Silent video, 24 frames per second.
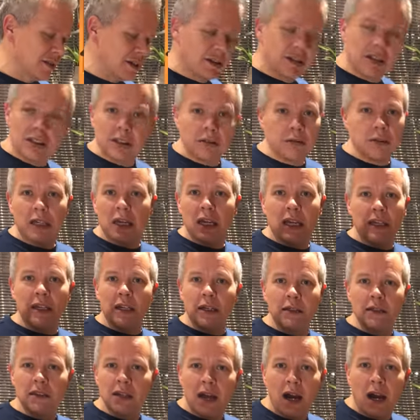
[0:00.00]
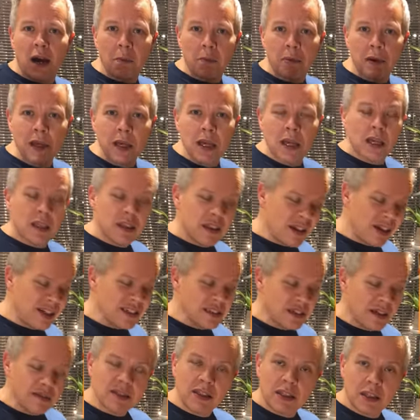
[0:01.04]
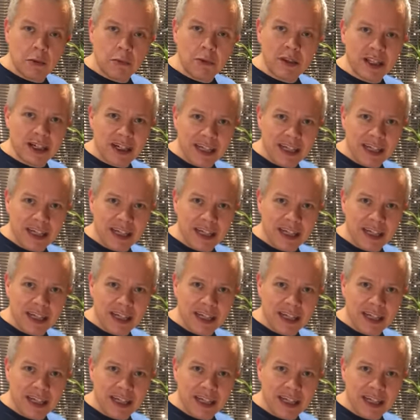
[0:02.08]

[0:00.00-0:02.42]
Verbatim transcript: you could do it in a tub. Nice to have something with a